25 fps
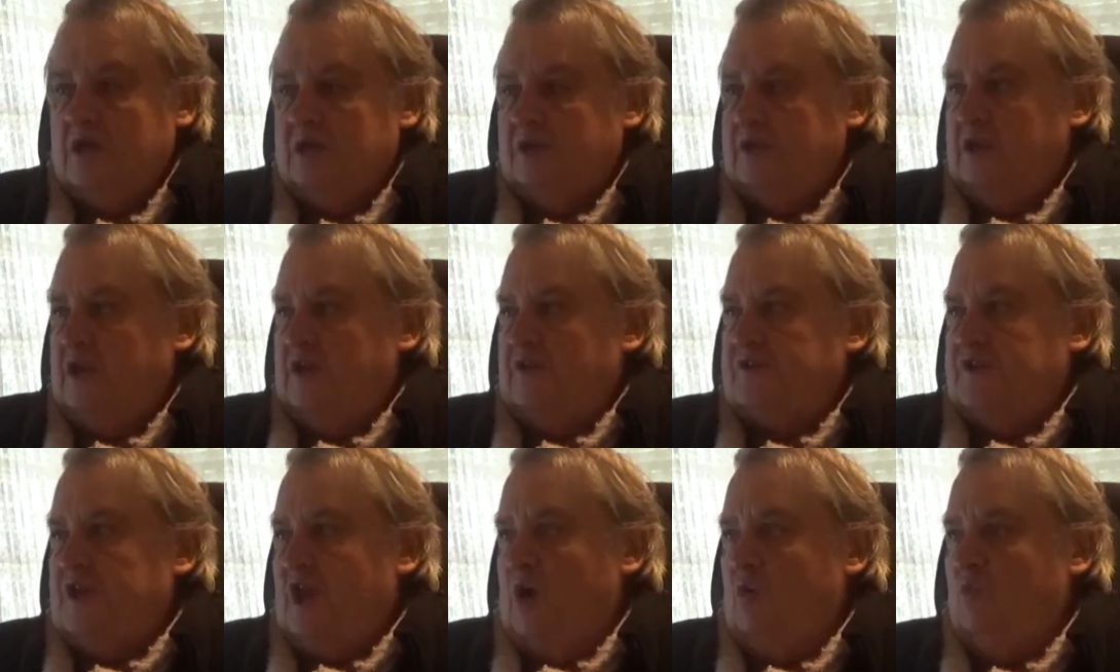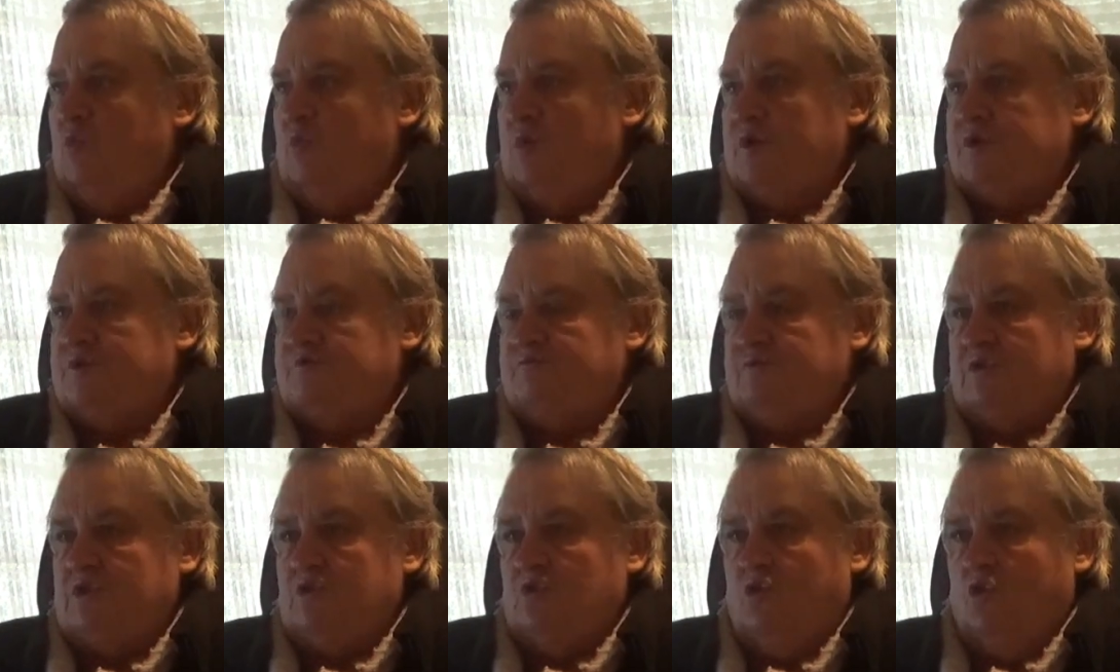Now that
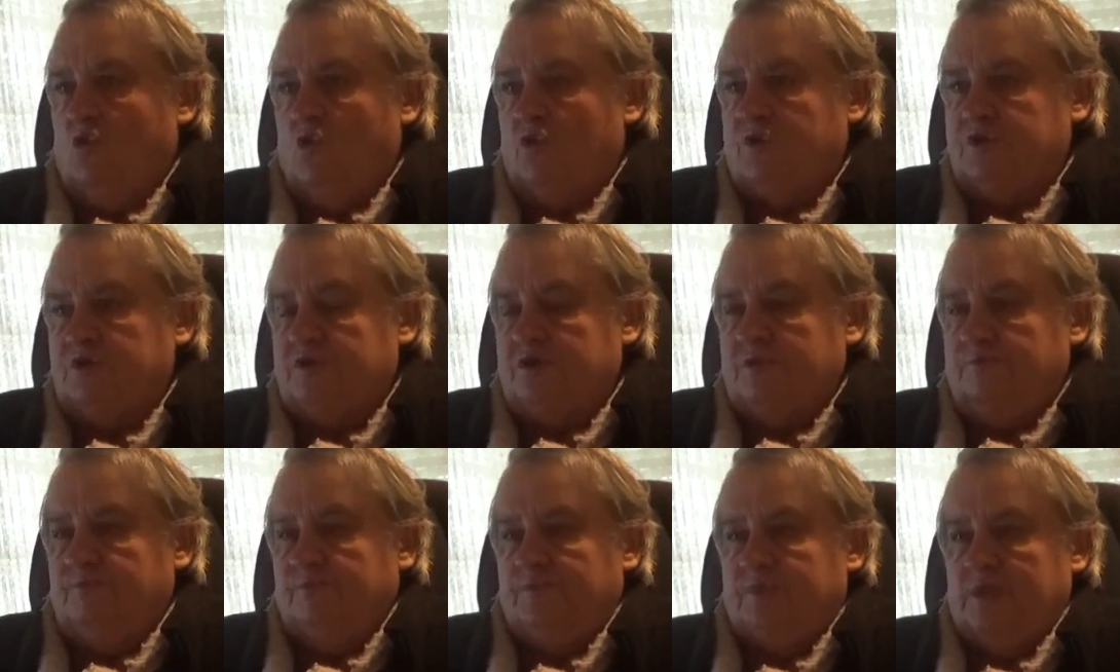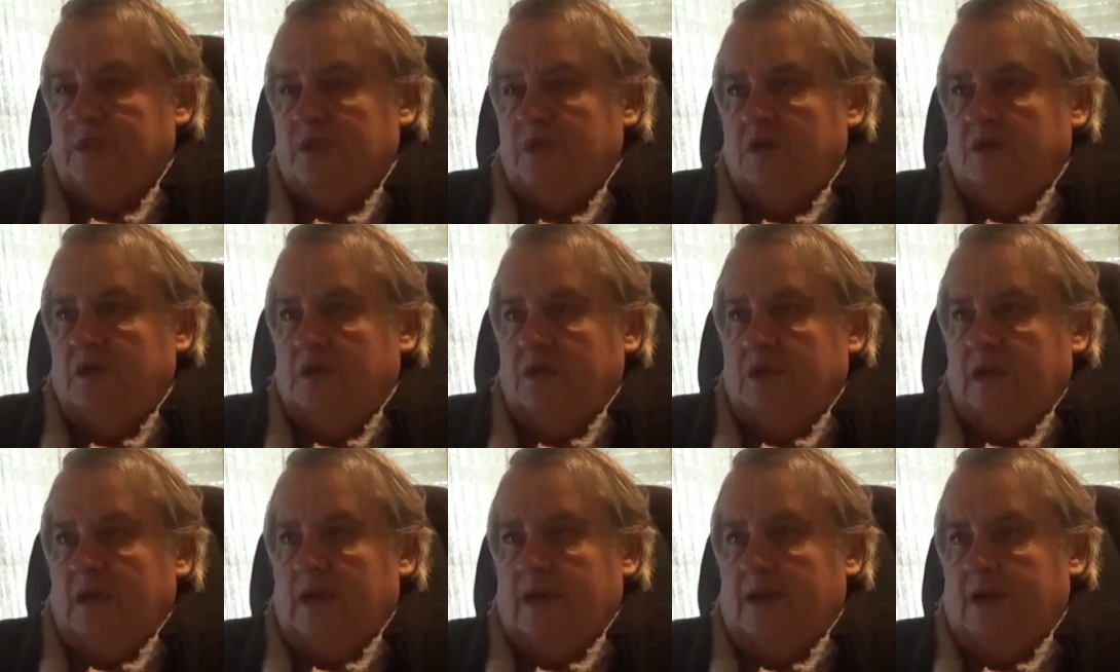was recorded
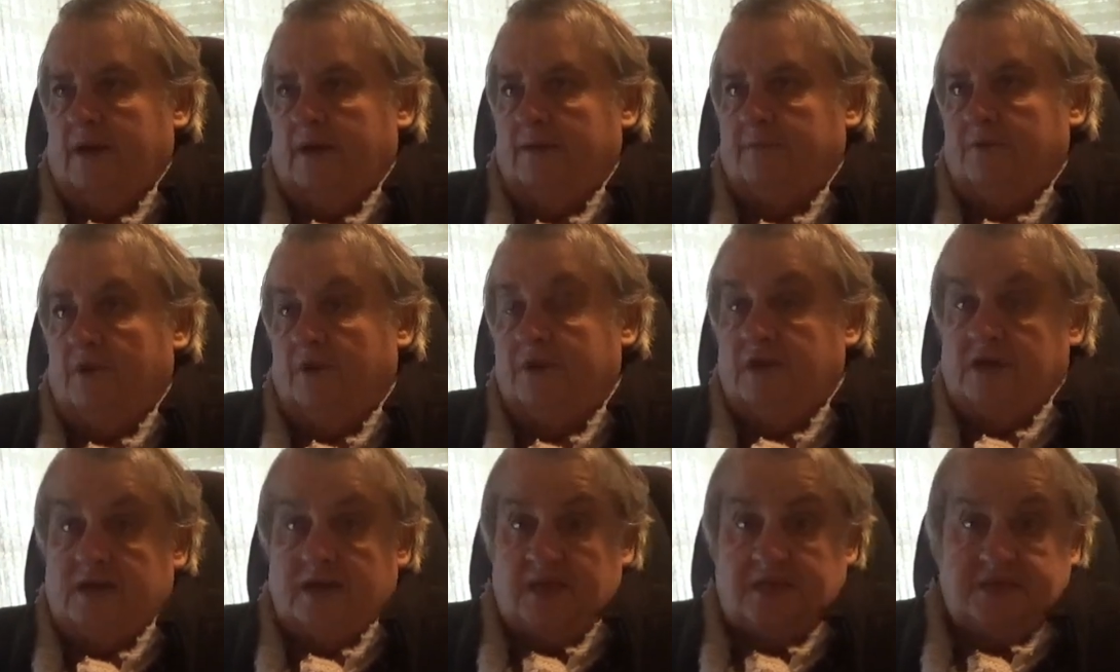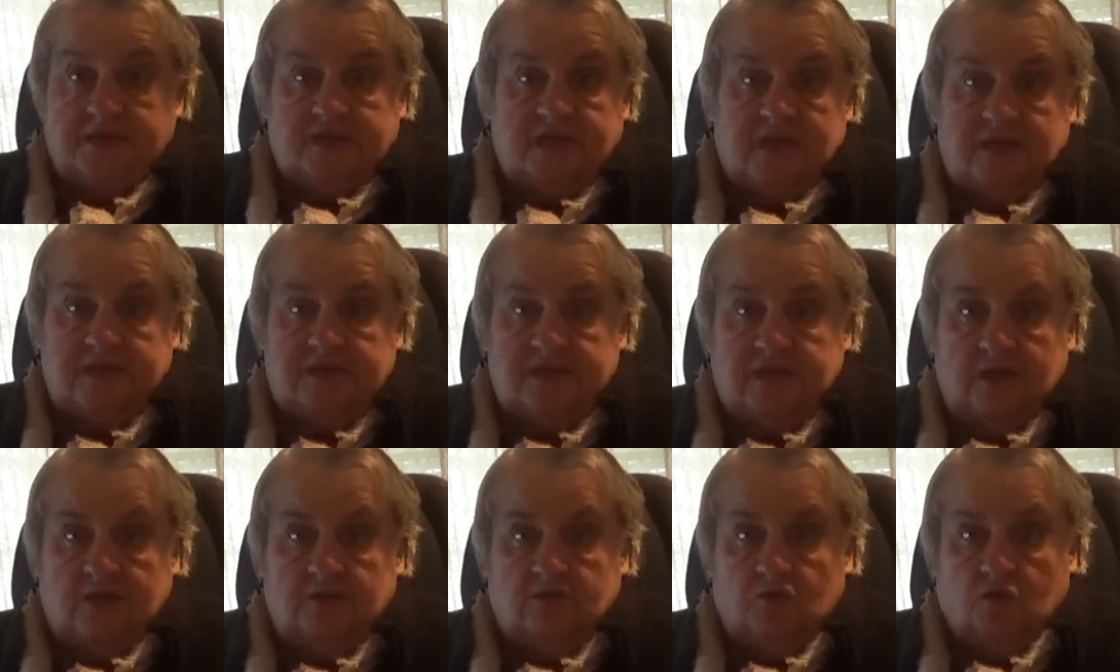on another
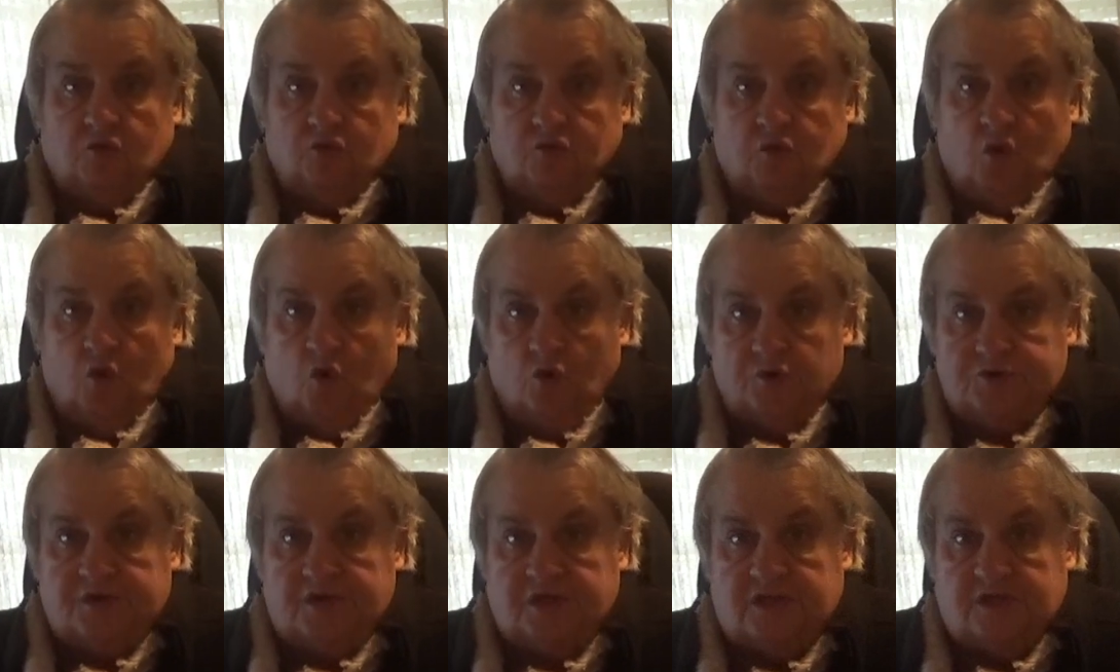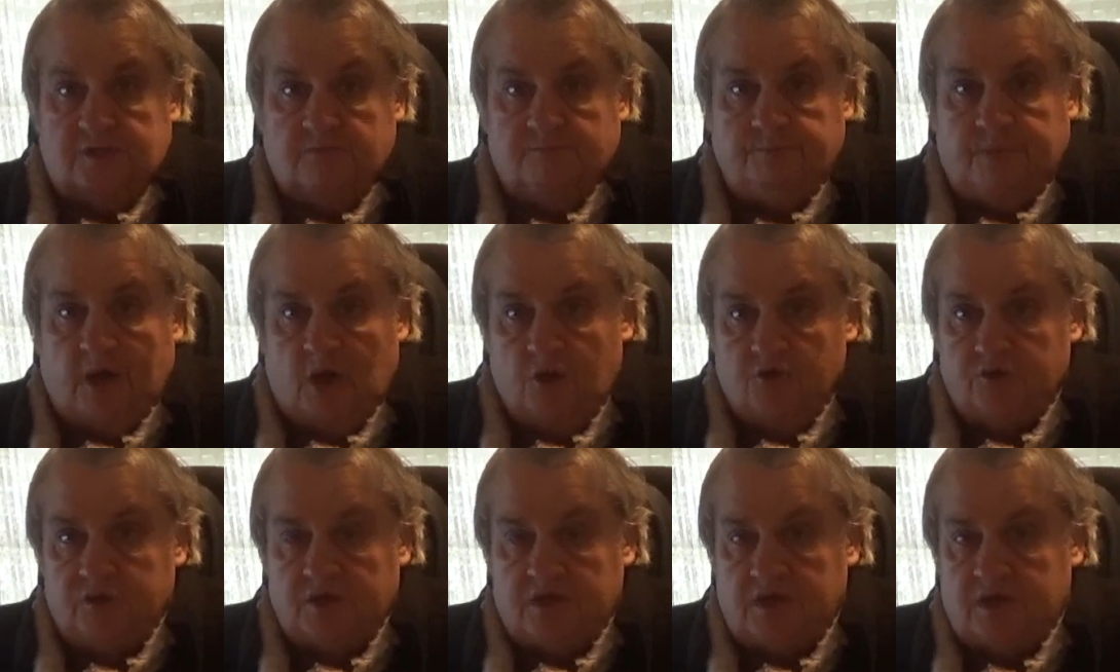cassette called Horses and
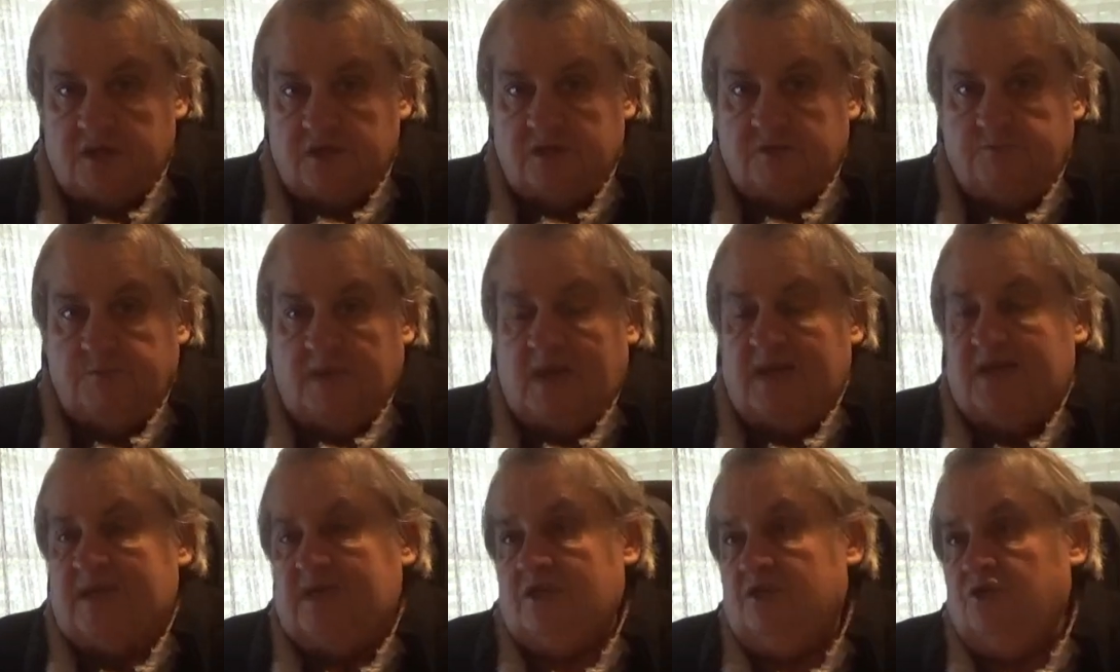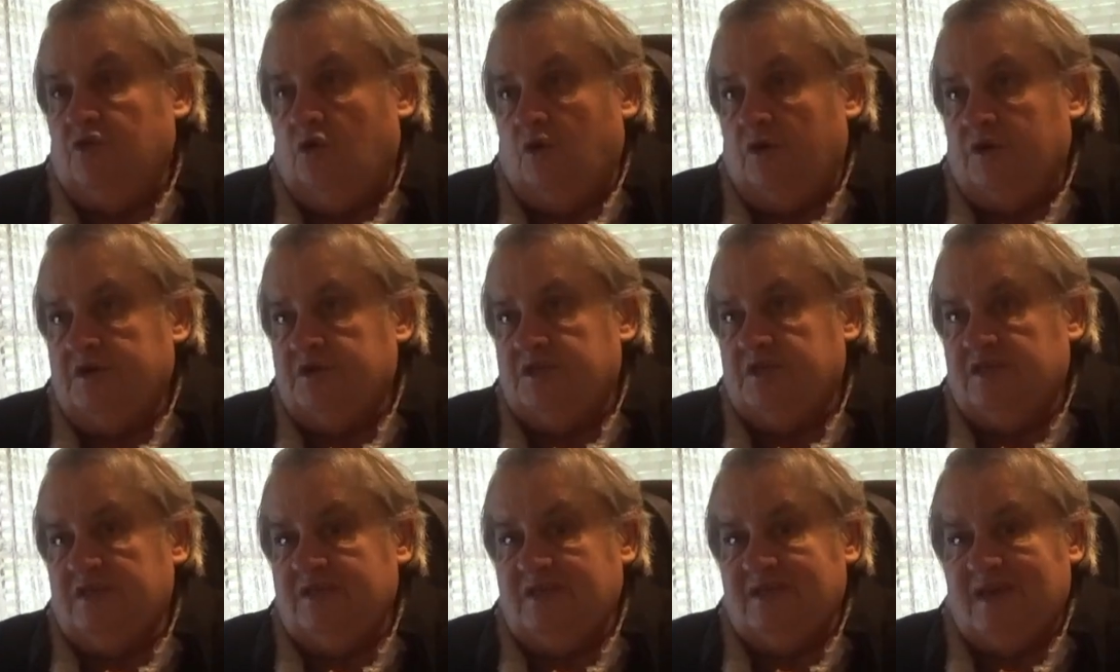Ponies back in
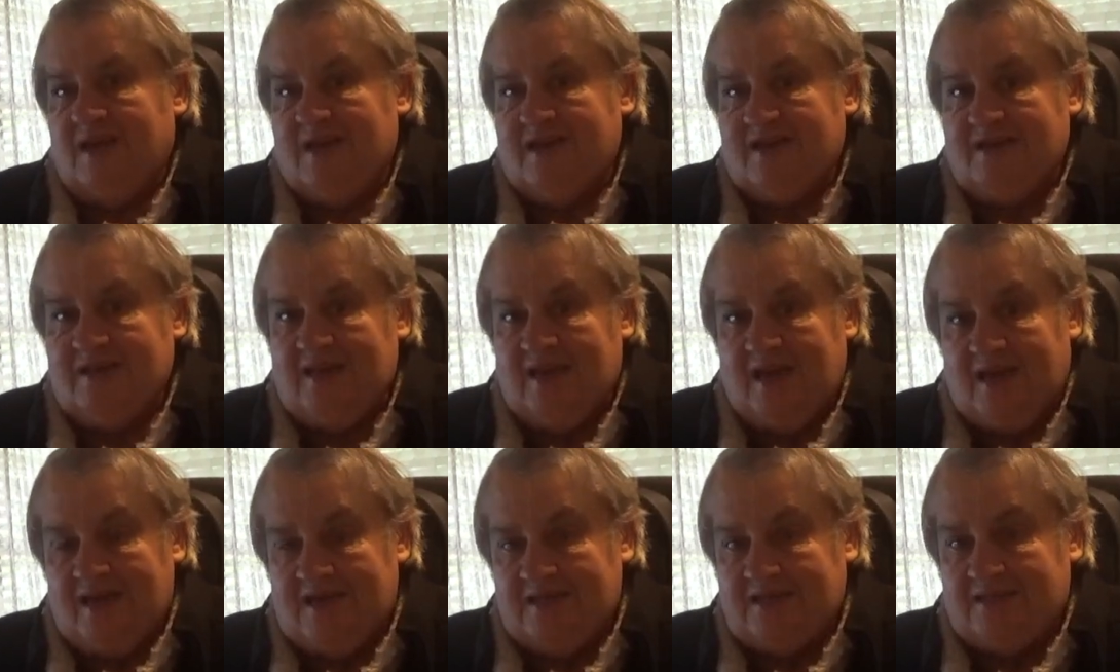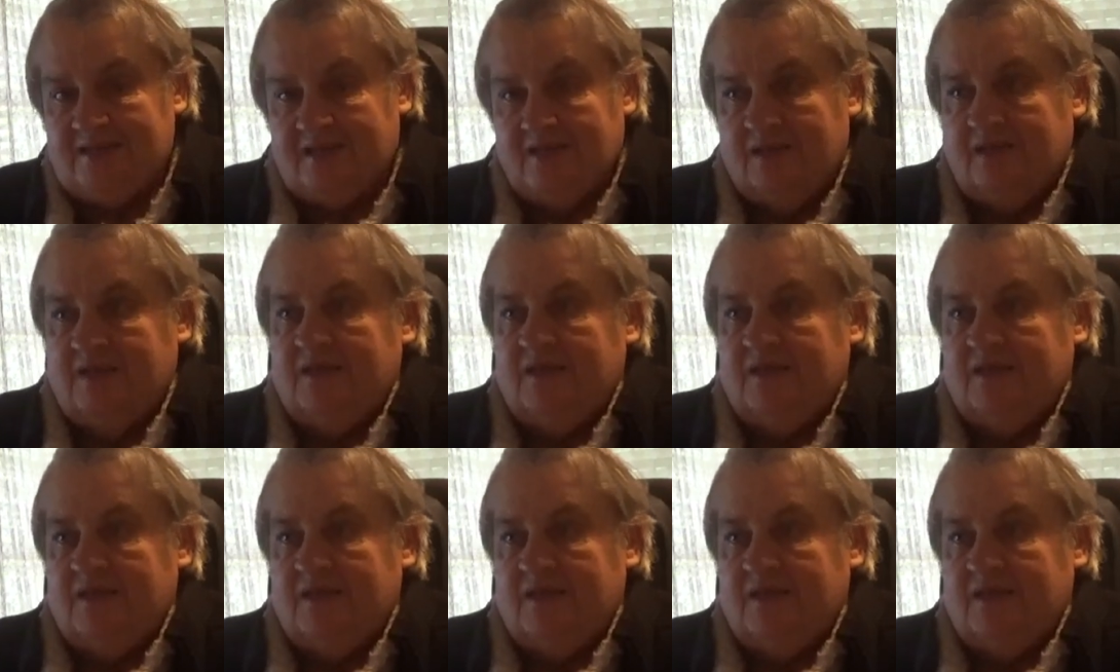1988.